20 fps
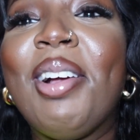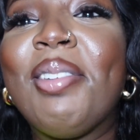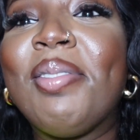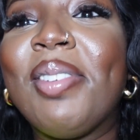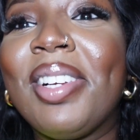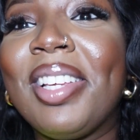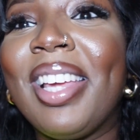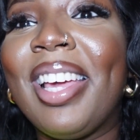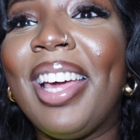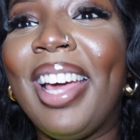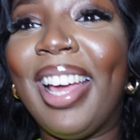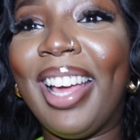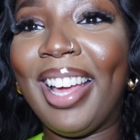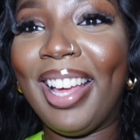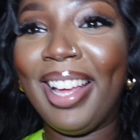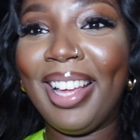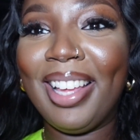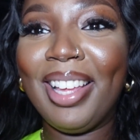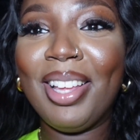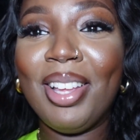but
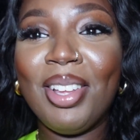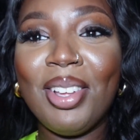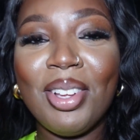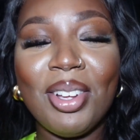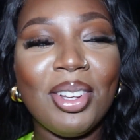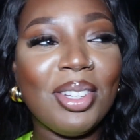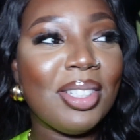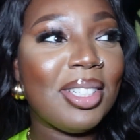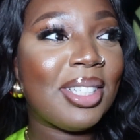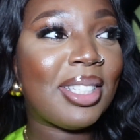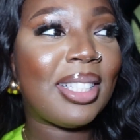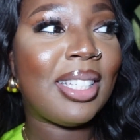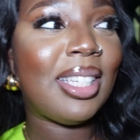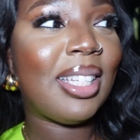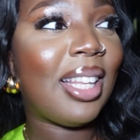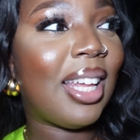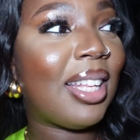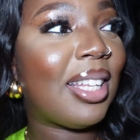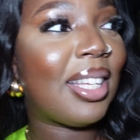yeah, honestly, like,